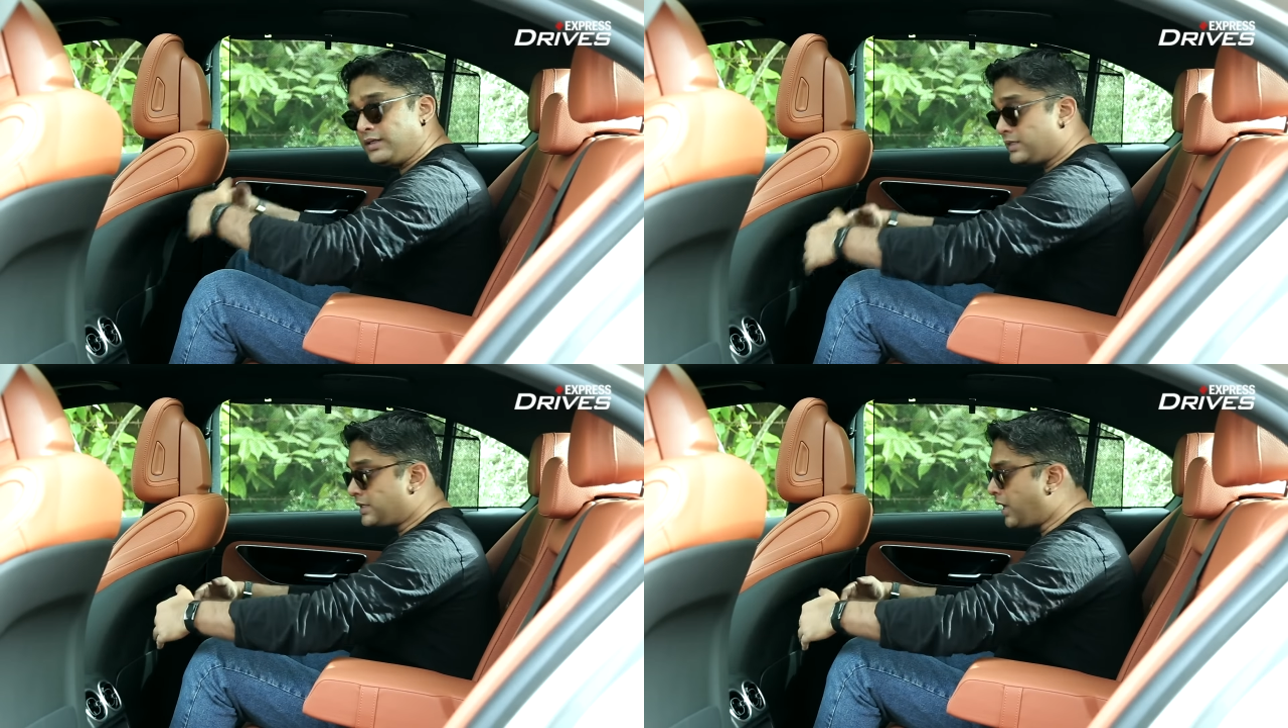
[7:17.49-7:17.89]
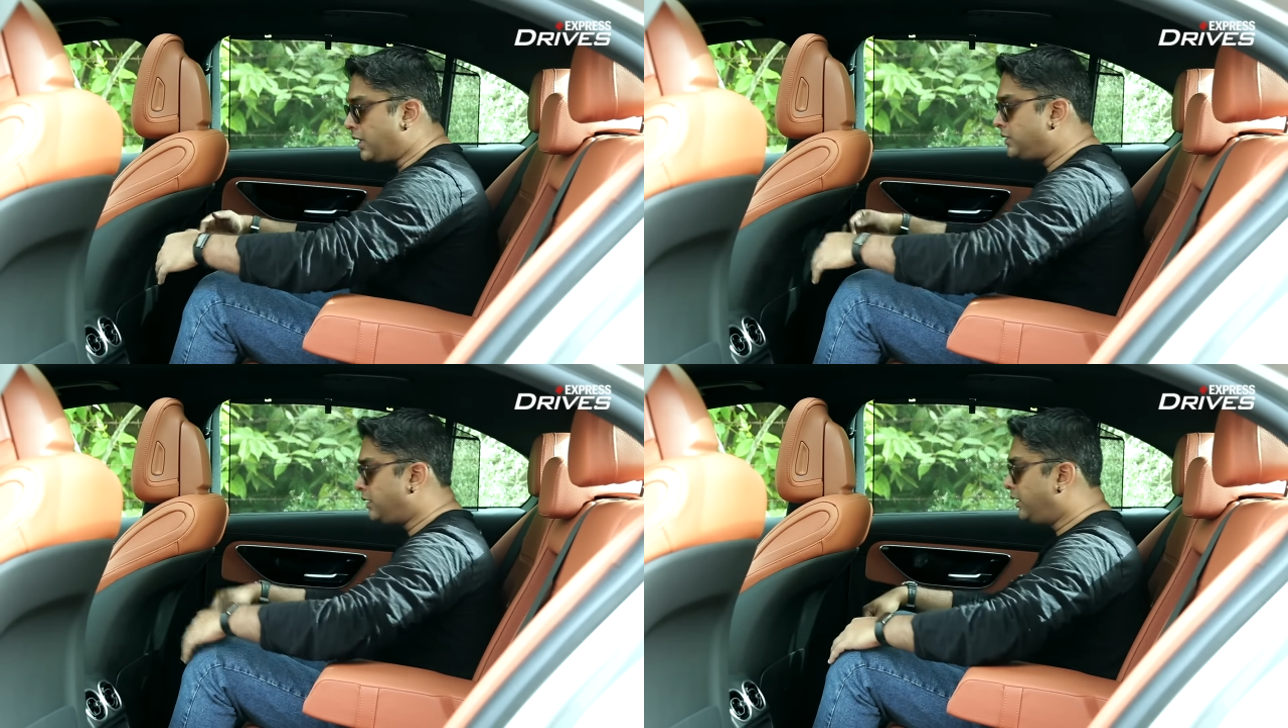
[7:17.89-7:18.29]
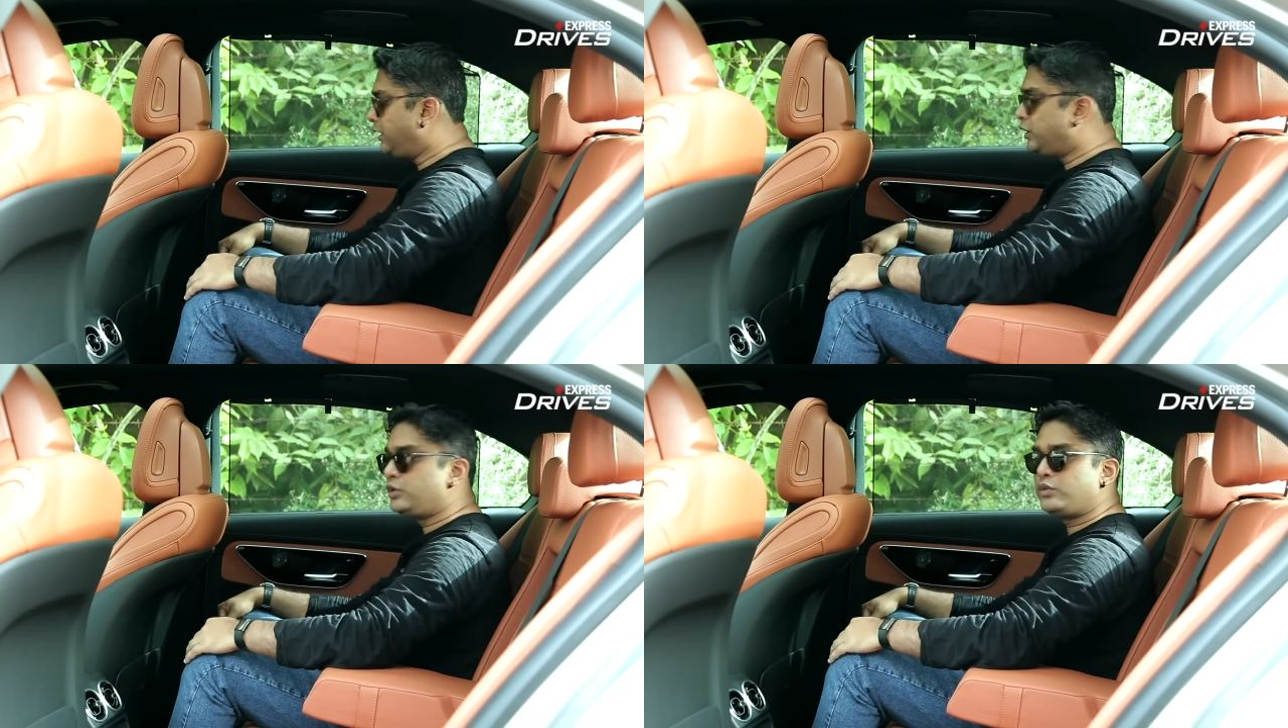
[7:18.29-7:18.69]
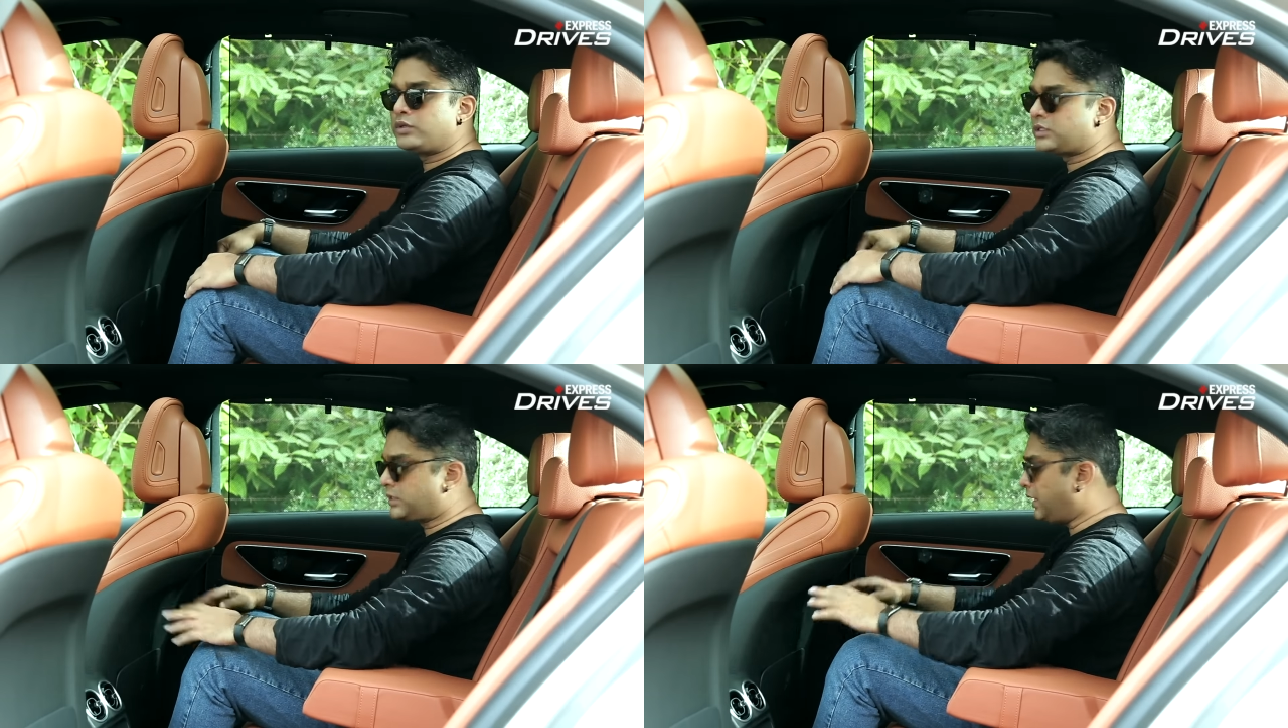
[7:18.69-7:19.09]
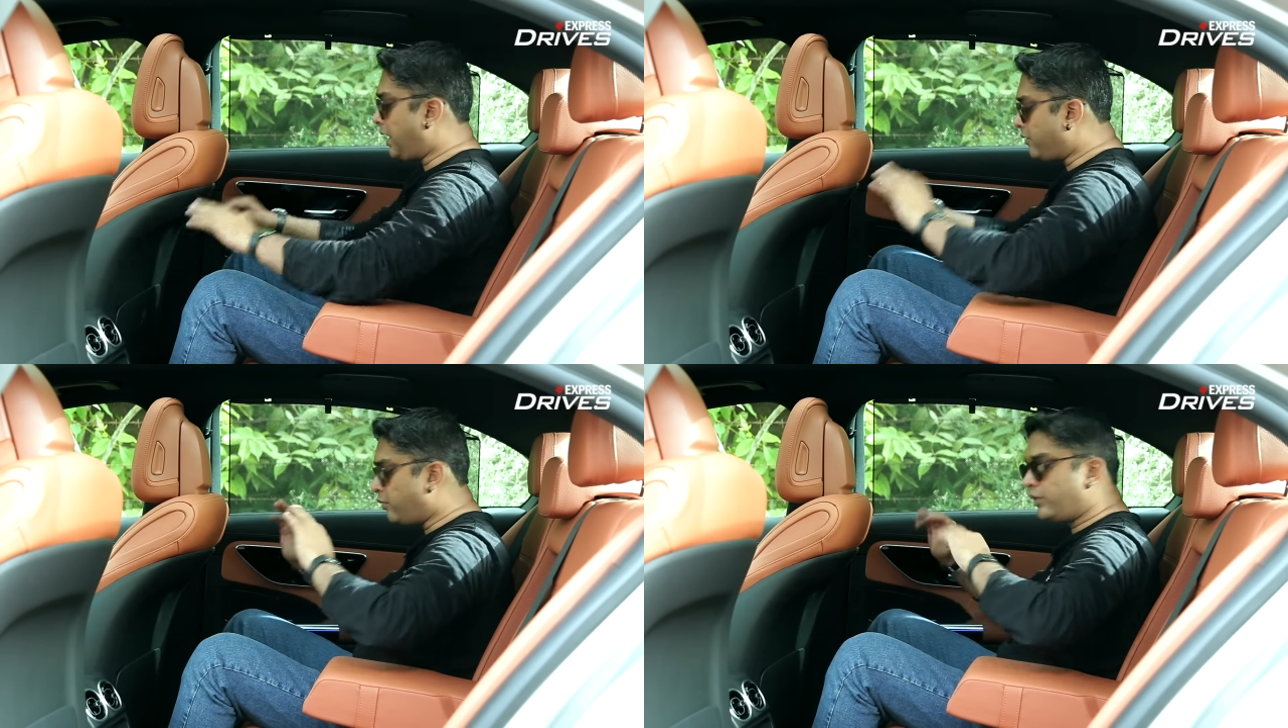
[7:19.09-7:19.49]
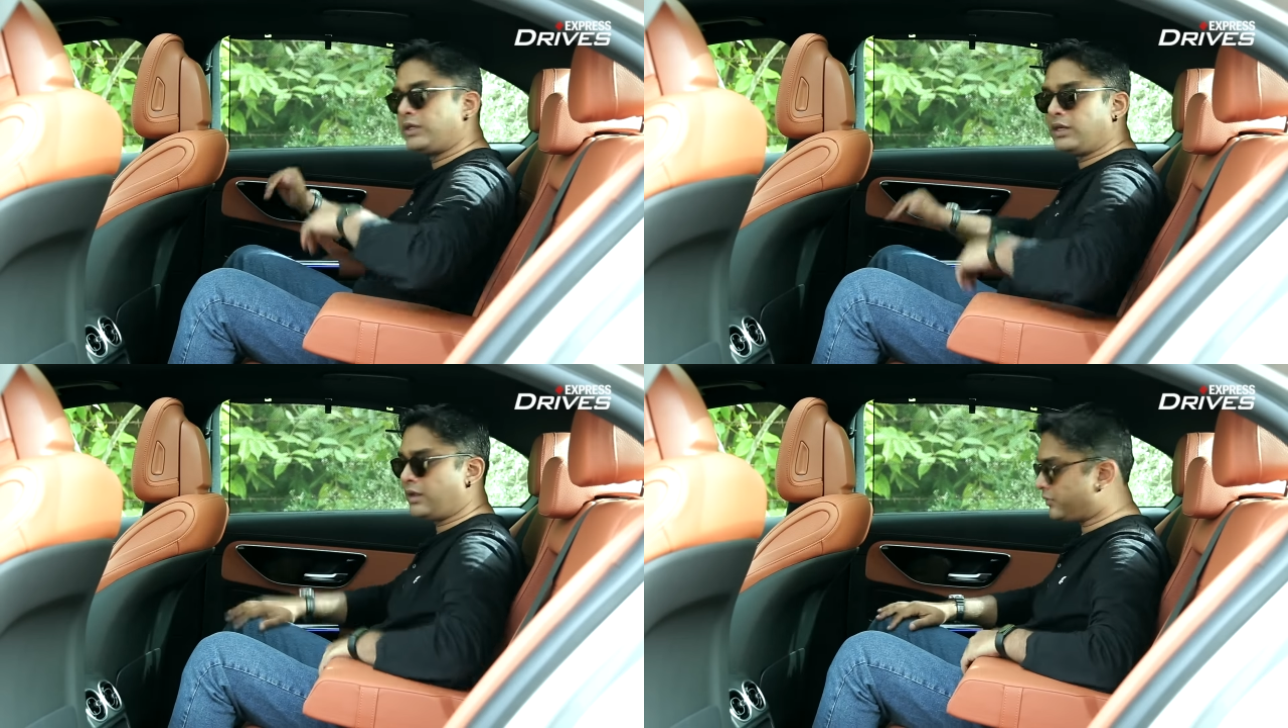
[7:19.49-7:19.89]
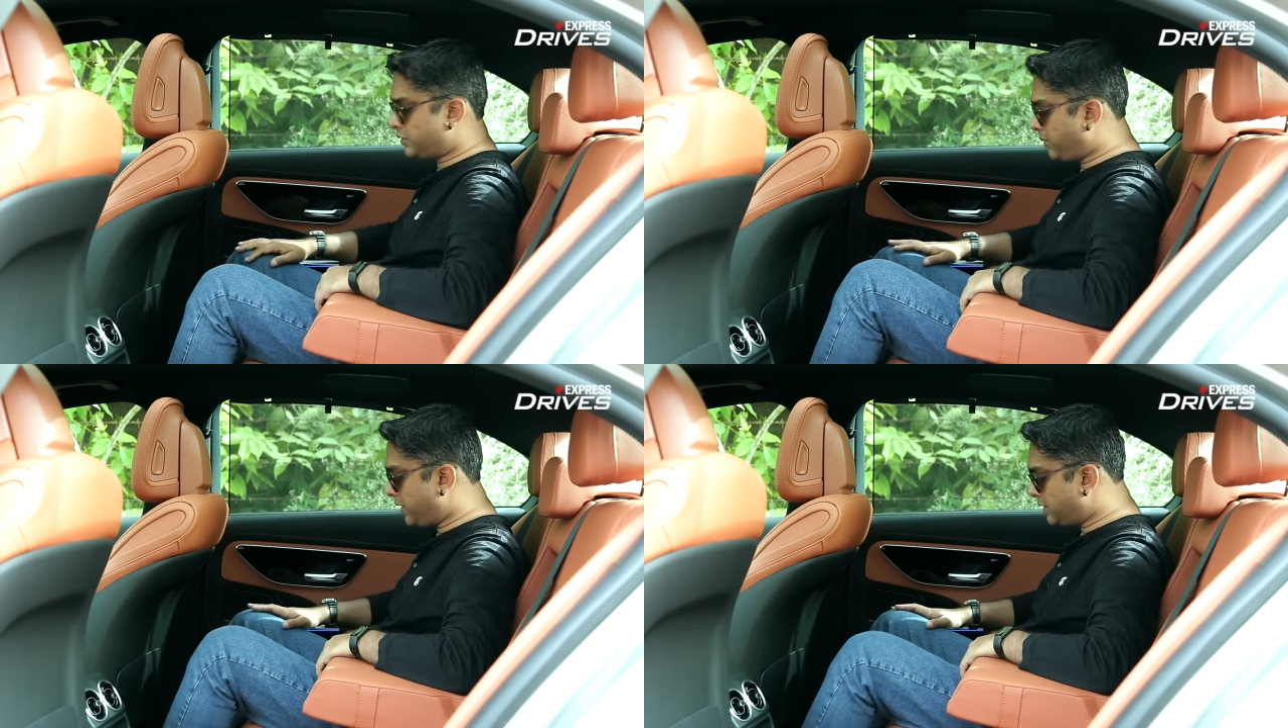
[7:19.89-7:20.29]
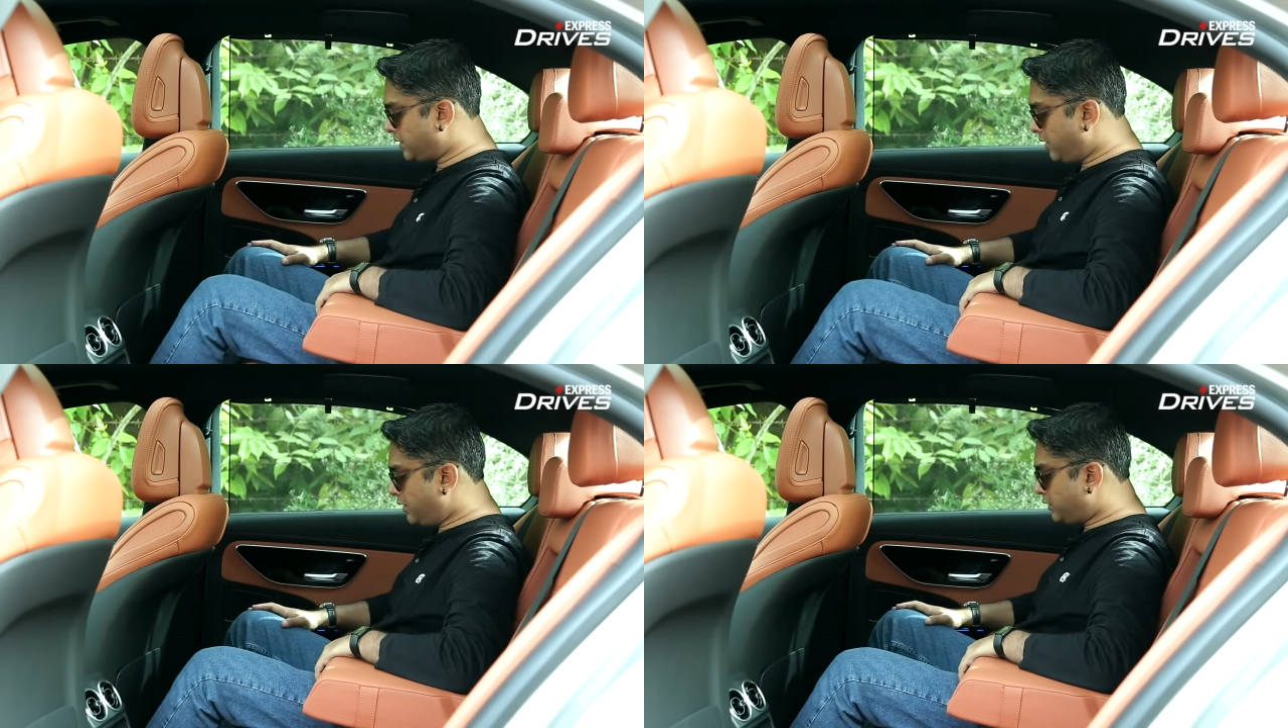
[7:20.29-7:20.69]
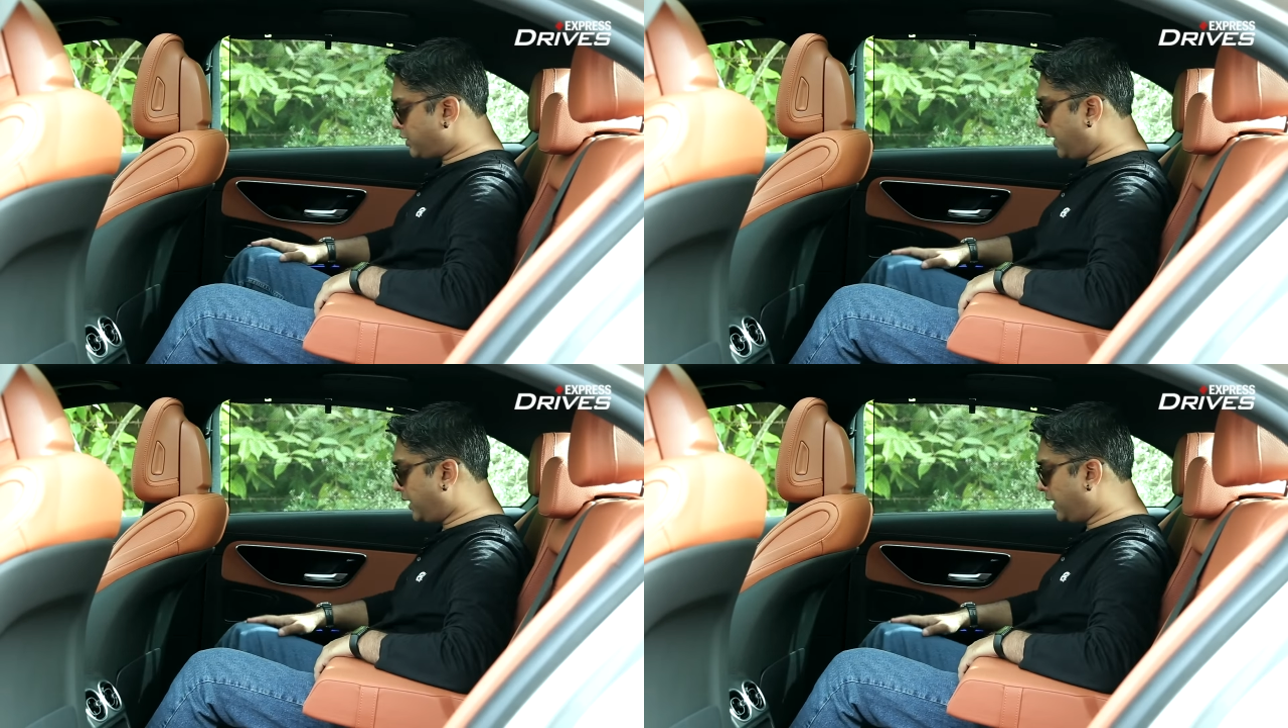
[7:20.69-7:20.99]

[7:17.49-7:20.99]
designed, you would still have more than enough space. So